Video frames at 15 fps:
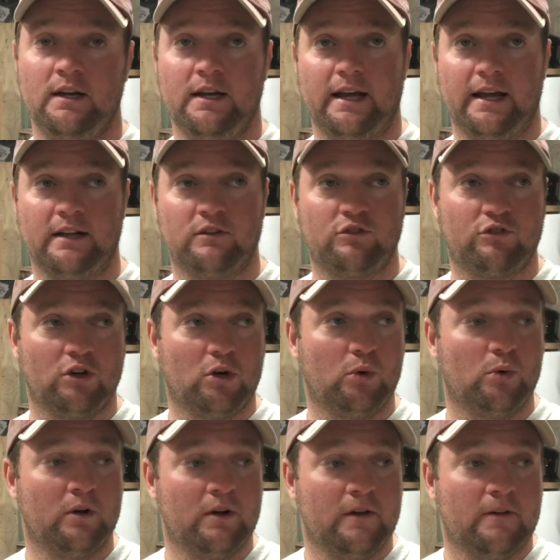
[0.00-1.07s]
And
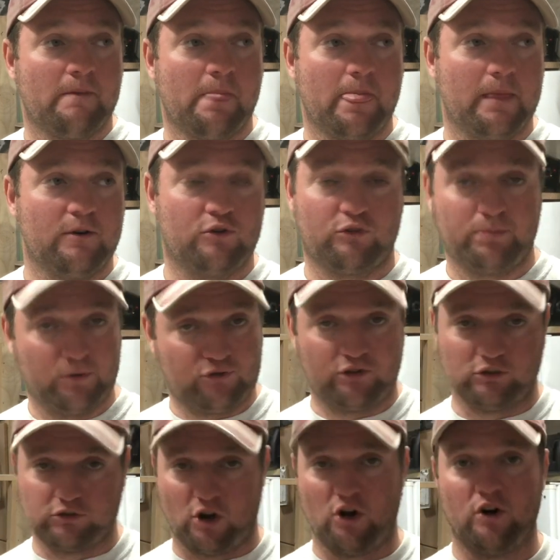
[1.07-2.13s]
so you're supposed to
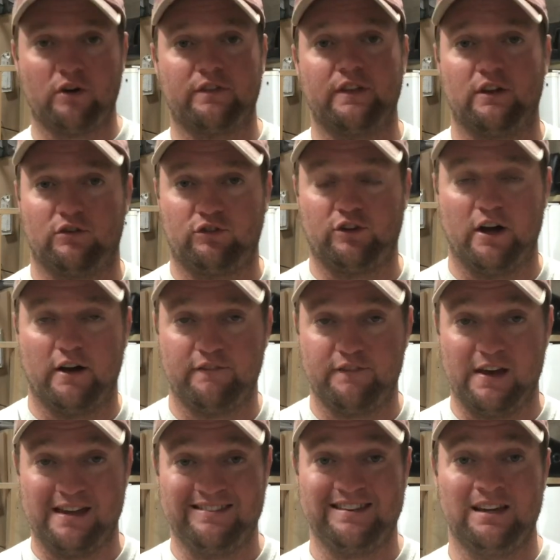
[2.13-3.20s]
log this stuff,
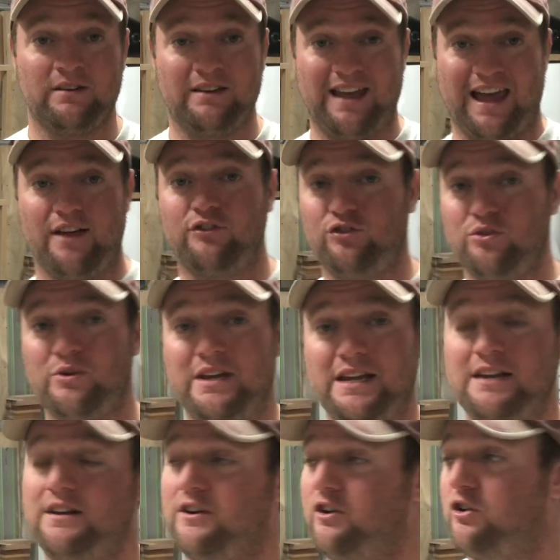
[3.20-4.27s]
and then as you
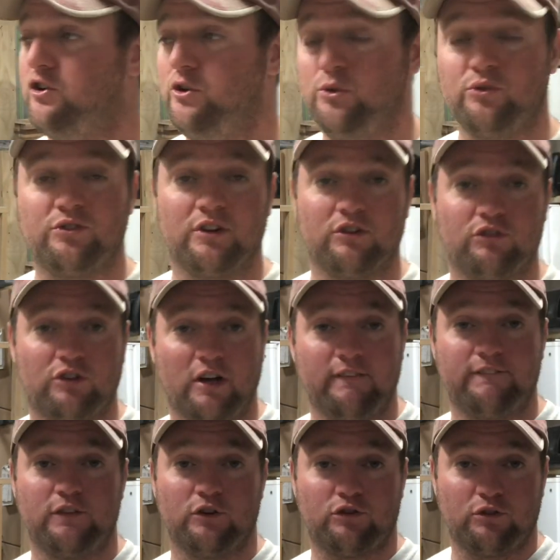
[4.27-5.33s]
eat it or use this
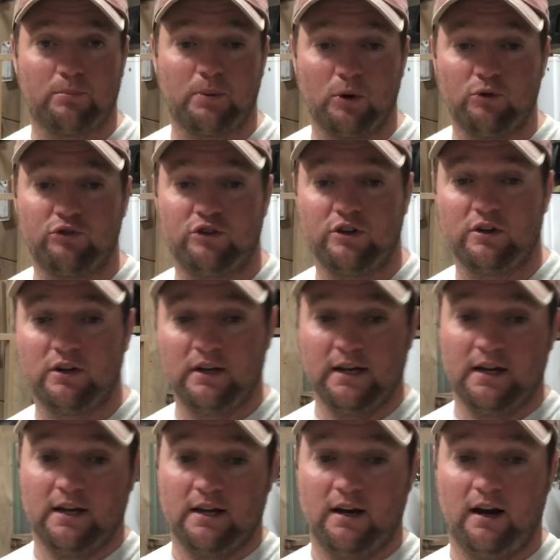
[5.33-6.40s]
stuff, you're supposed to
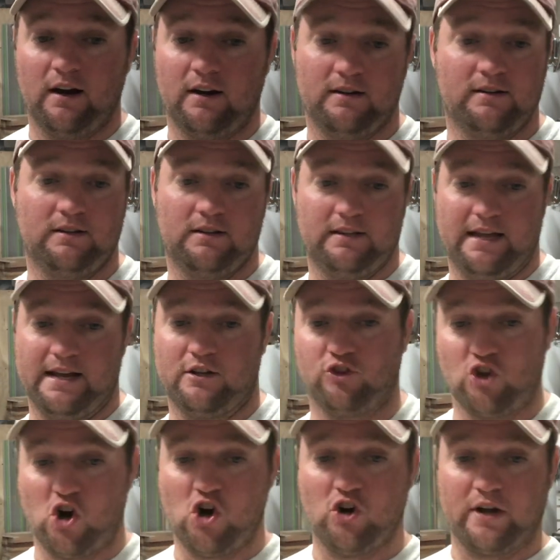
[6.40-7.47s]
like
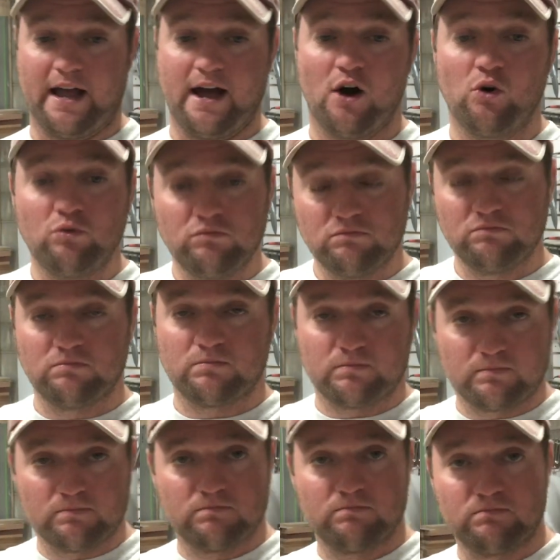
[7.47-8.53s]
log out
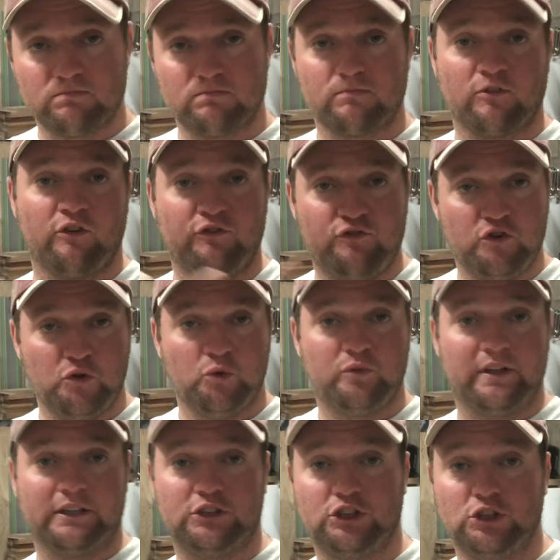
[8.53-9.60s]
the food
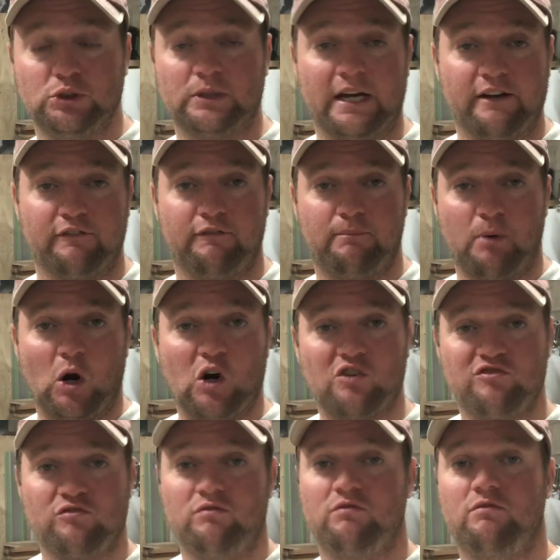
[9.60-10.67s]
that you have
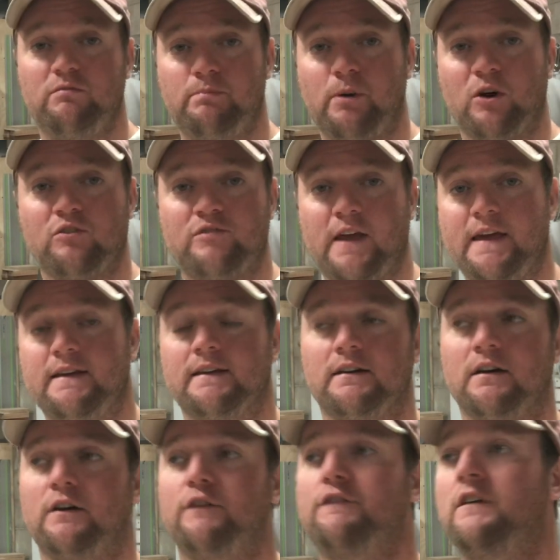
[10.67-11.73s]
partaken
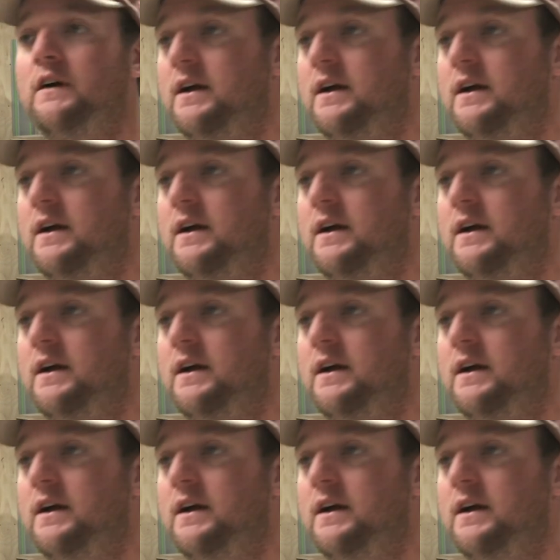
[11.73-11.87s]
of.